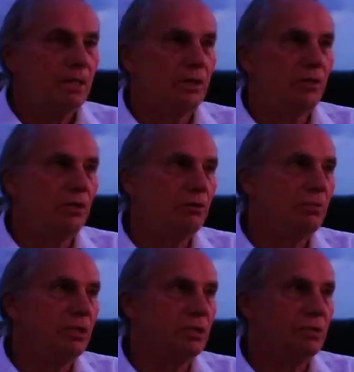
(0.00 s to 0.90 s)
the third
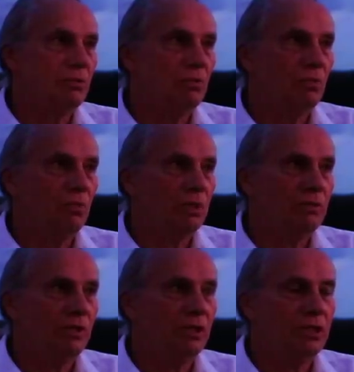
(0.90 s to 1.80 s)
reason was
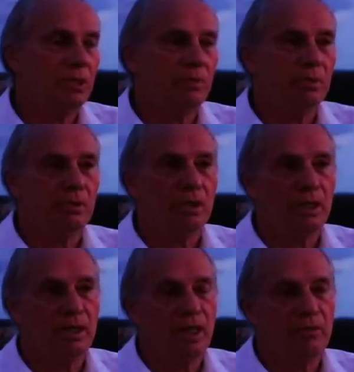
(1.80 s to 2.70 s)
very simple,
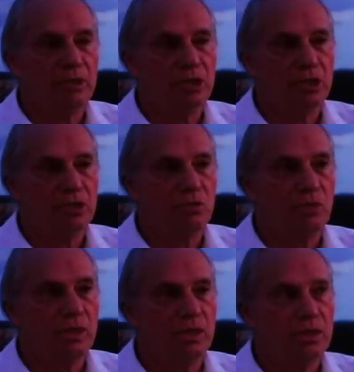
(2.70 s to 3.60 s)
and that was just to
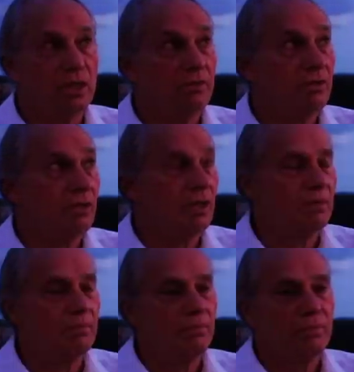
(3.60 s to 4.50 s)
witness everything.
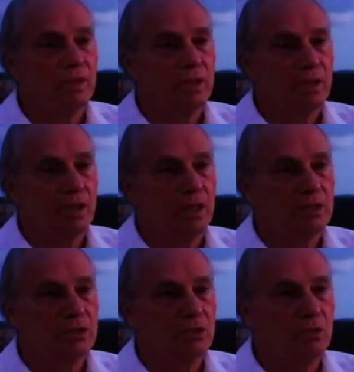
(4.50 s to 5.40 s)
And
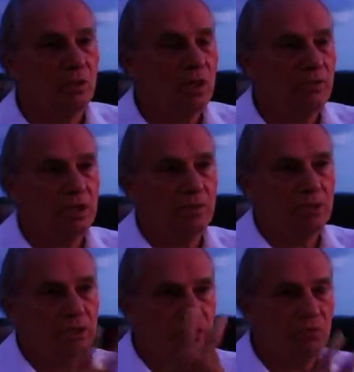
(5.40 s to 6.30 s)
so whatever
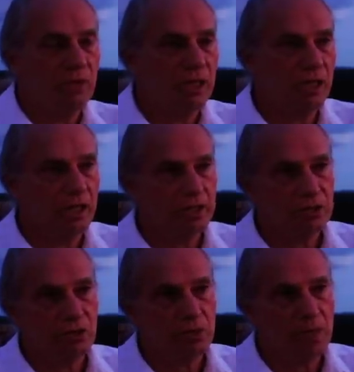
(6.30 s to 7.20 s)
comes in through my eyes
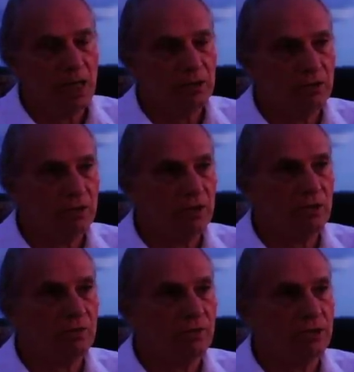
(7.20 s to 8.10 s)
goes back to the
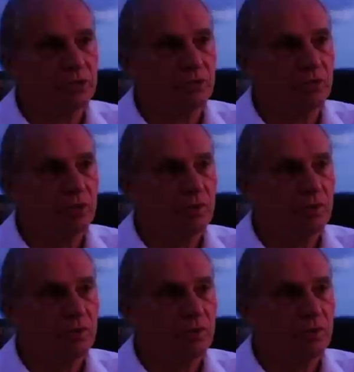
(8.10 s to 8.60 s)
universal